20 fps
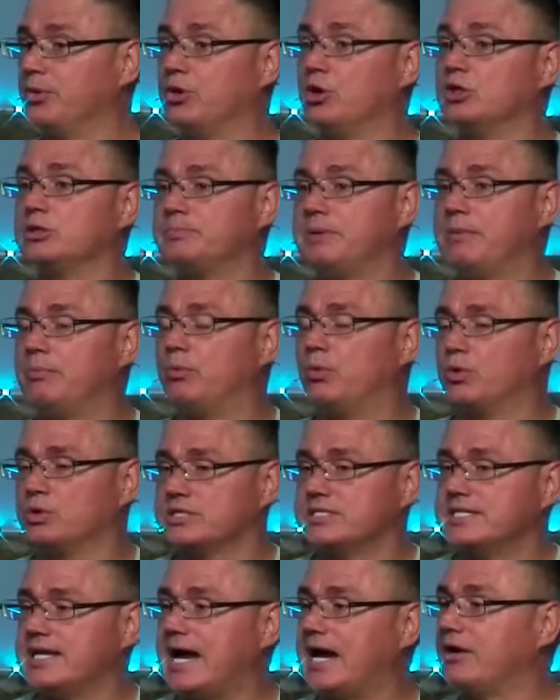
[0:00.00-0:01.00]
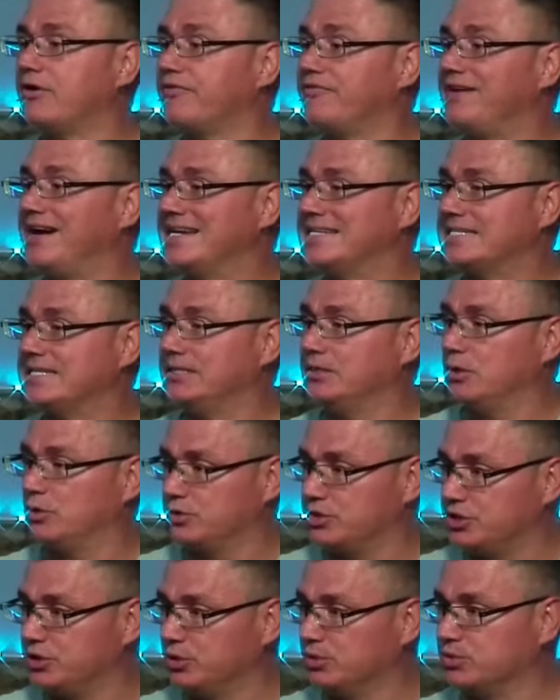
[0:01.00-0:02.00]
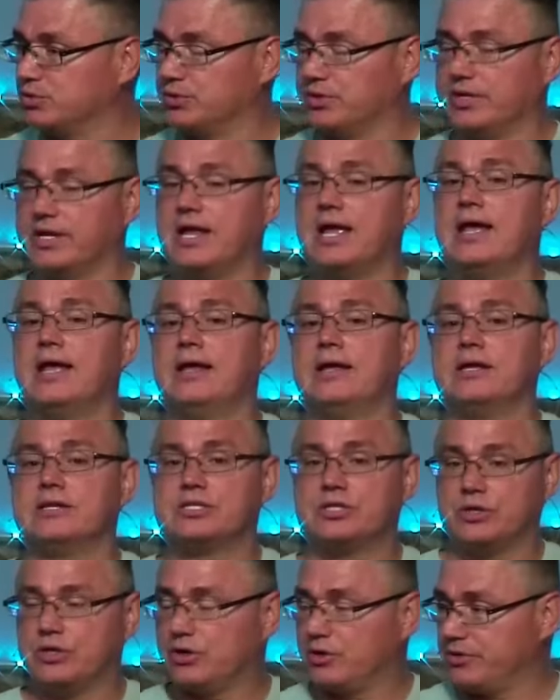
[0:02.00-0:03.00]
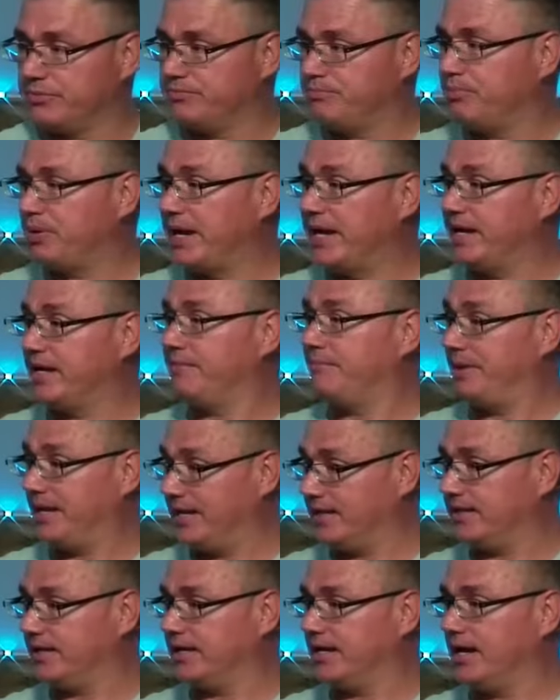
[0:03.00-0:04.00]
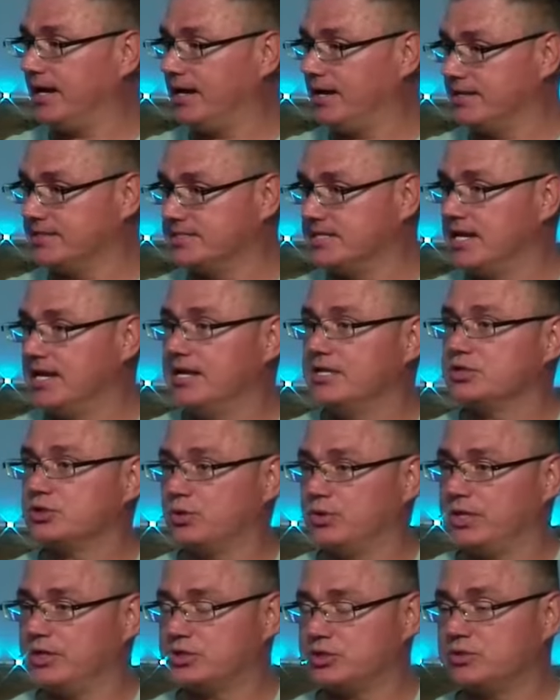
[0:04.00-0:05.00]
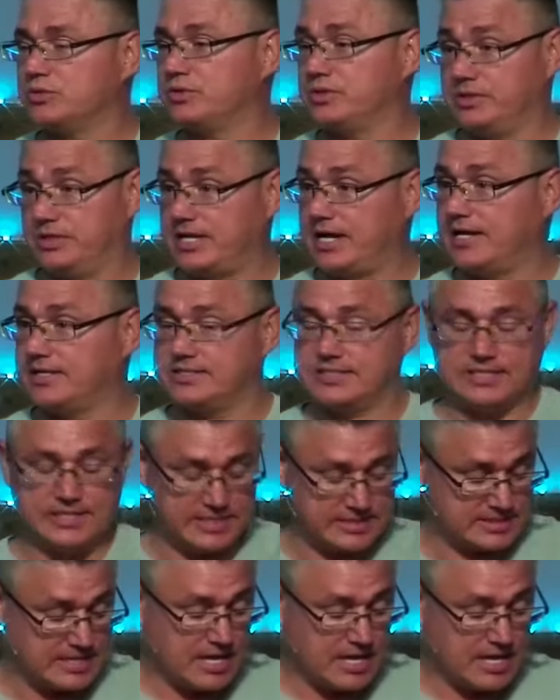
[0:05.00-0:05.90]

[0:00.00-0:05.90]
Those people were sacrificing their children to their pagan gods. So this God says,